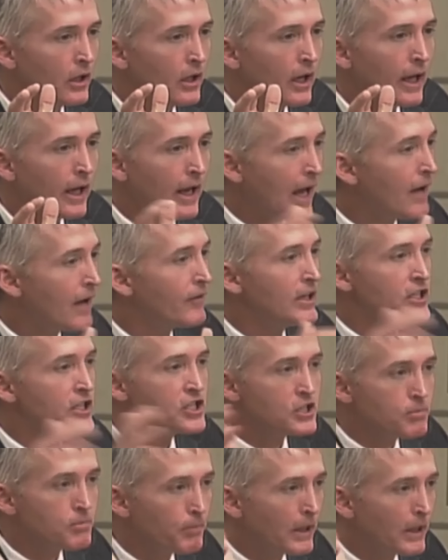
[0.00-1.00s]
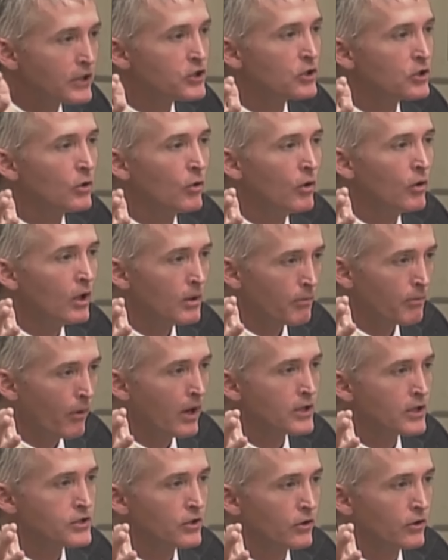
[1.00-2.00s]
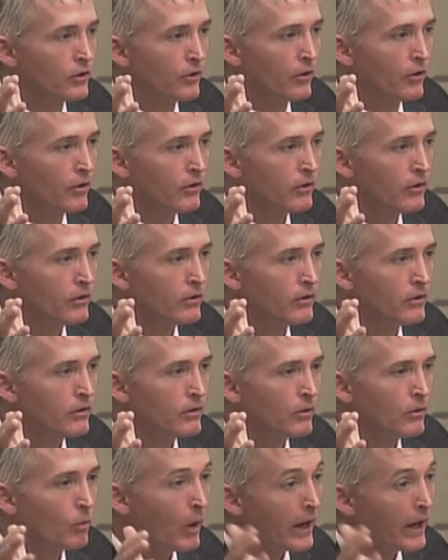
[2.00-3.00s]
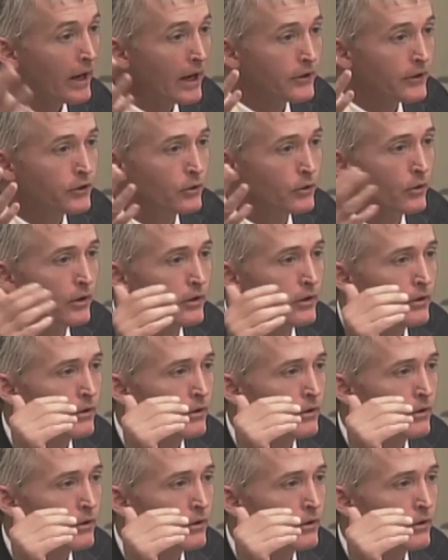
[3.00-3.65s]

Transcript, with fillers: and have a special prosecutor? Why not do it?